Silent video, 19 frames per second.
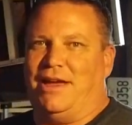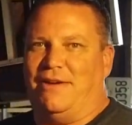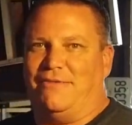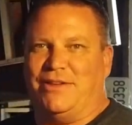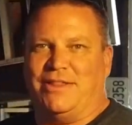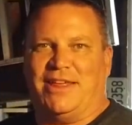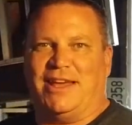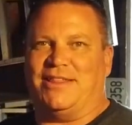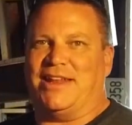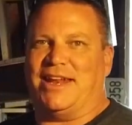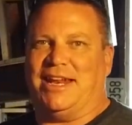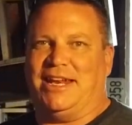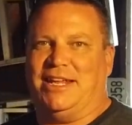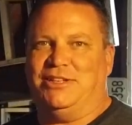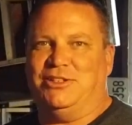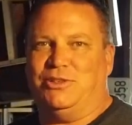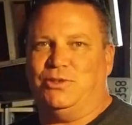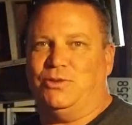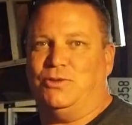everything that I
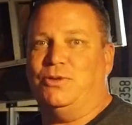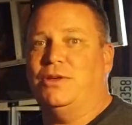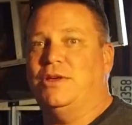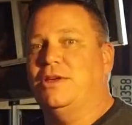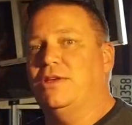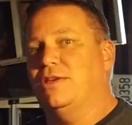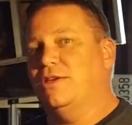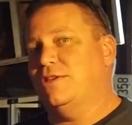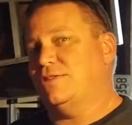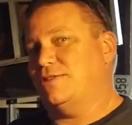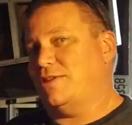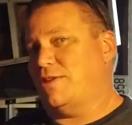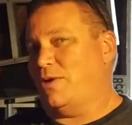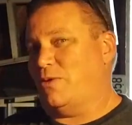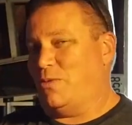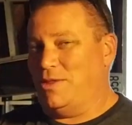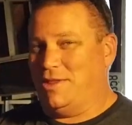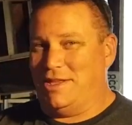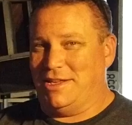need to, so
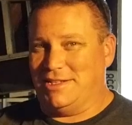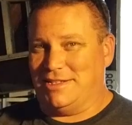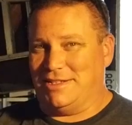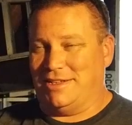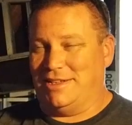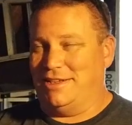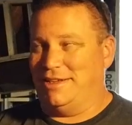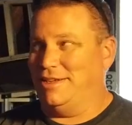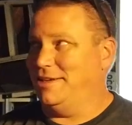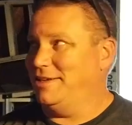that when this